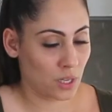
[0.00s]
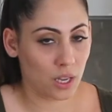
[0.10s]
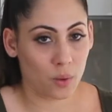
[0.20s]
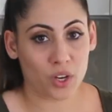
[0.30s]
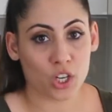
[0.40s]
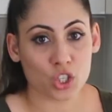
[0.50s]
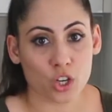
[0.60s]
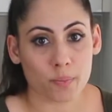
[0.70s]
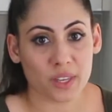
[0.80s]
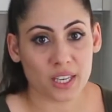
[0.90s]
And we're going to
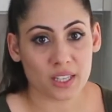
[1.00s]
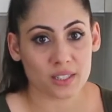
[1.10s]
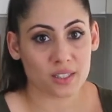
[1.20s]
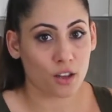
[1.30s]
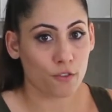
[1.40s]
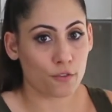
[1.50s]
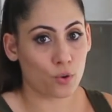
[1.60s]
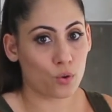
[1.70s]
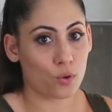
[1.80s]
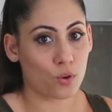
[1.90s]
chop these
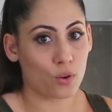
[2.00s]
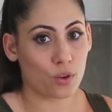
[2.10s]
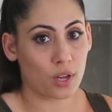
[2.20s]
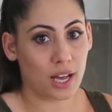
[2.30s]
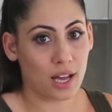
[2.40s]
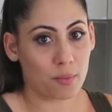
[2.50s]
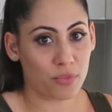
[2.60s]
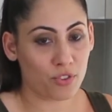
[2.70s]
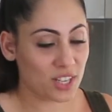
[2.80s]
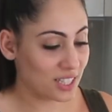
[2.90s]
for
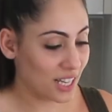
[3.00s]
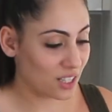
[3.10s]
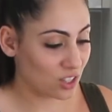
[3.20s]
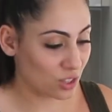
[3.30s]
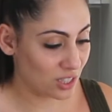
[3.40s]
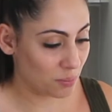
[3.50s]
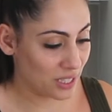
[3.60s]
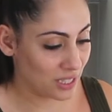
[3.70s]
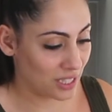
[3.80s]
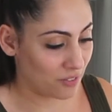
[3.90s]
3 seconds on
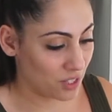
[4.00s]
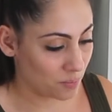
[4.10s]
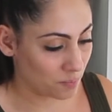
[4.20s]
speed 7.